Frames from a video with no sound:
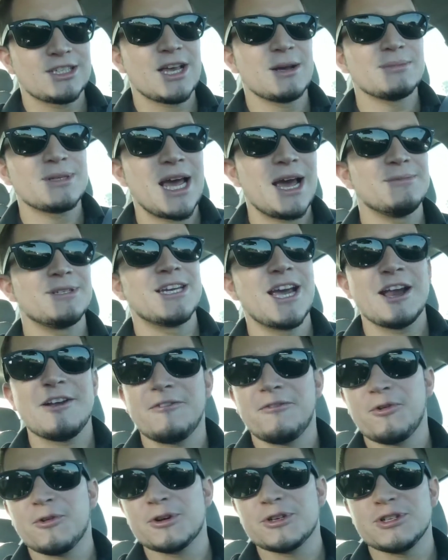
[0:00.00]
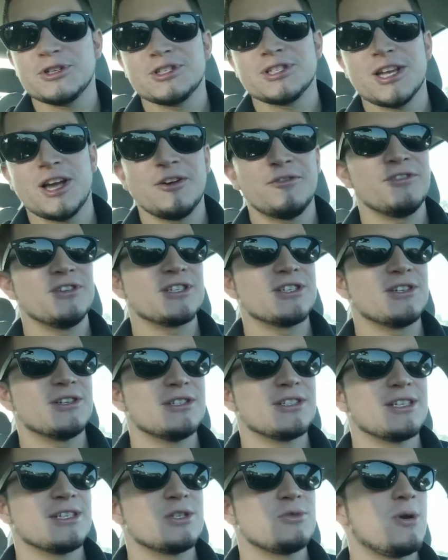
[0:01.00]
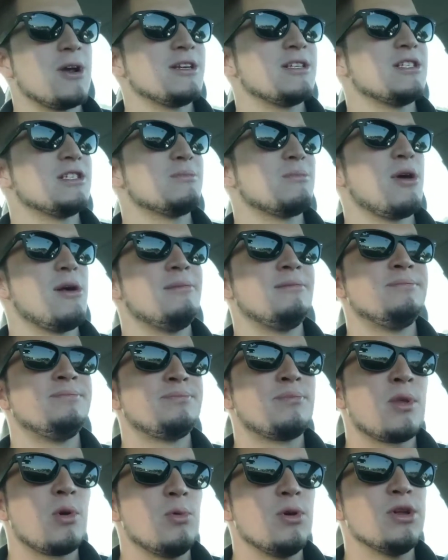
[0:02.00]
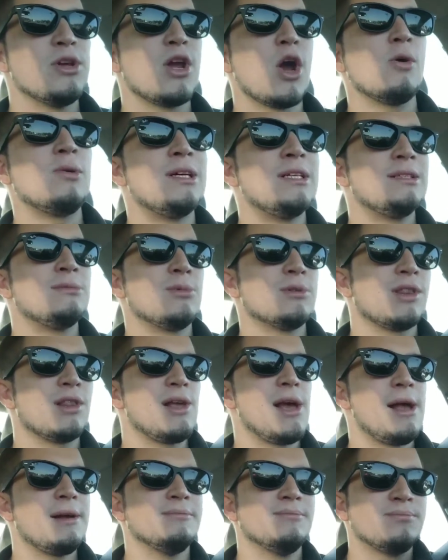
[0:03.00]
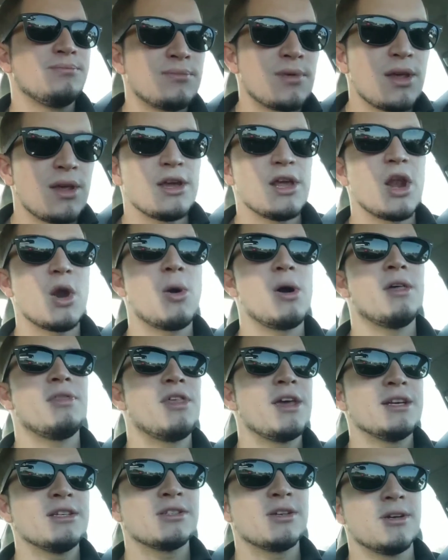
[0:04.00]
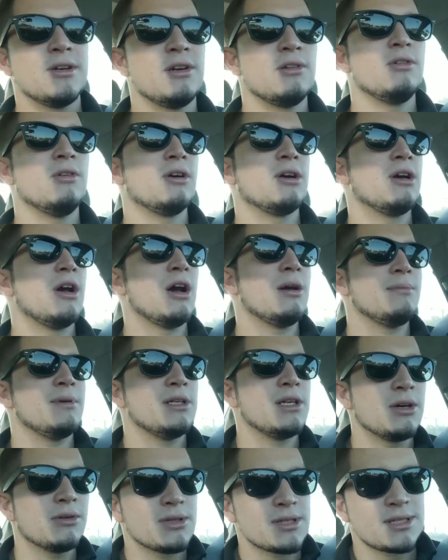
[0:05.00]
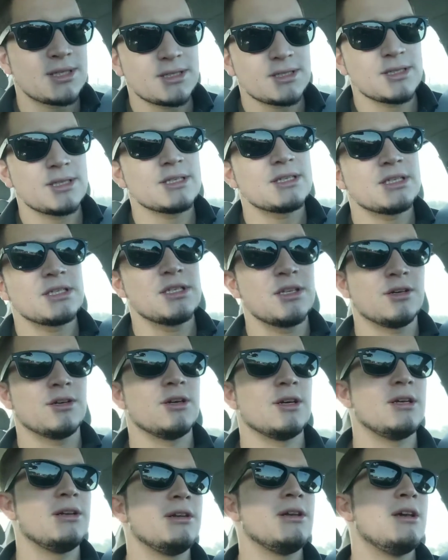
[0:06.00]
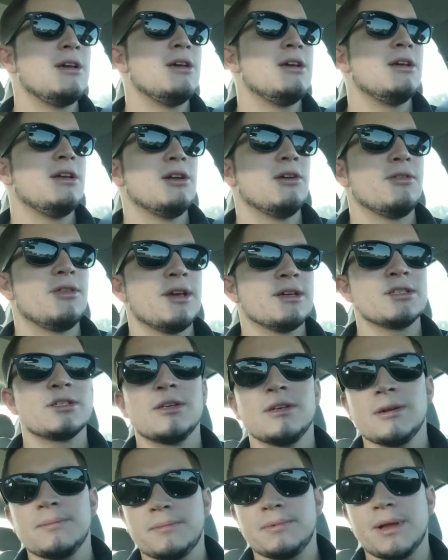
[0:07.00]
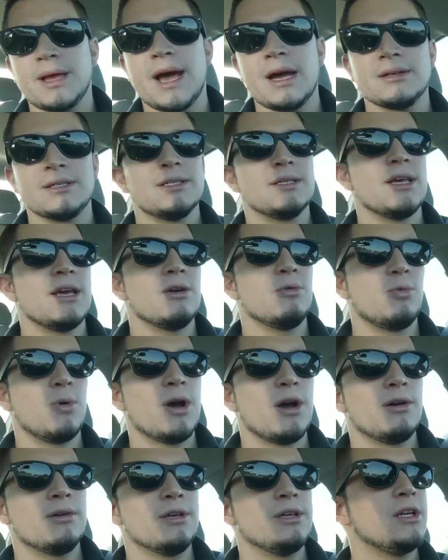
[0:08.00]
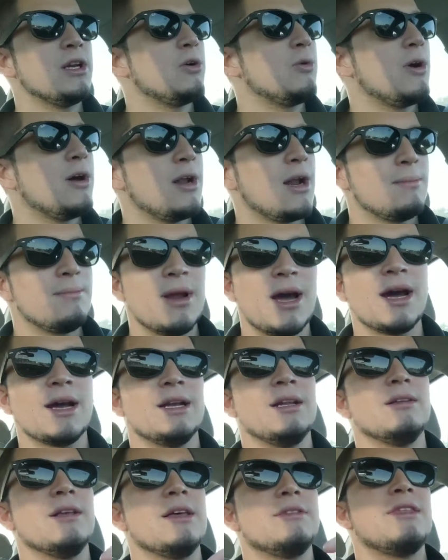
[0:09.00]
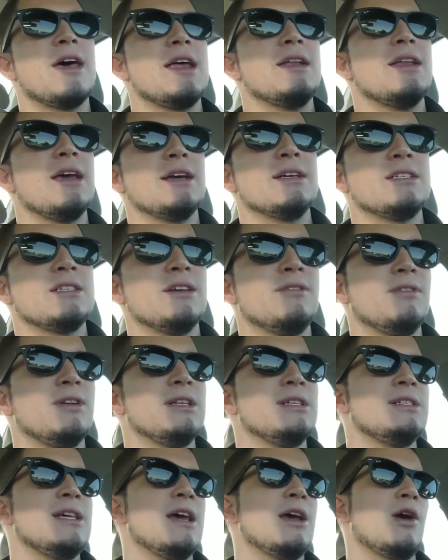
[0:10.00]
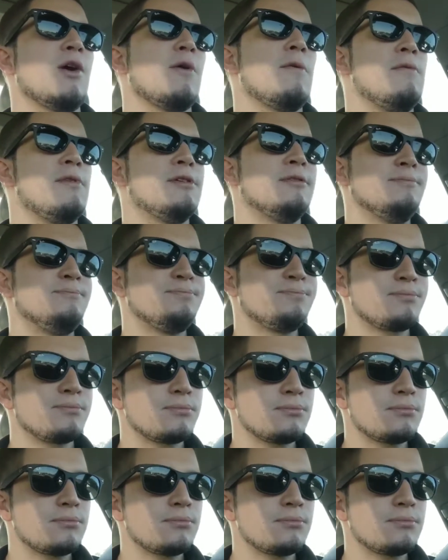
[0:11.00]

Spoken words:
sometimes you got to force yourself in certain situations, but when you go in with like, you know what, things are going to look up, this is good, things are going to play out today well, you know what, I'm not going to let that negativity take over.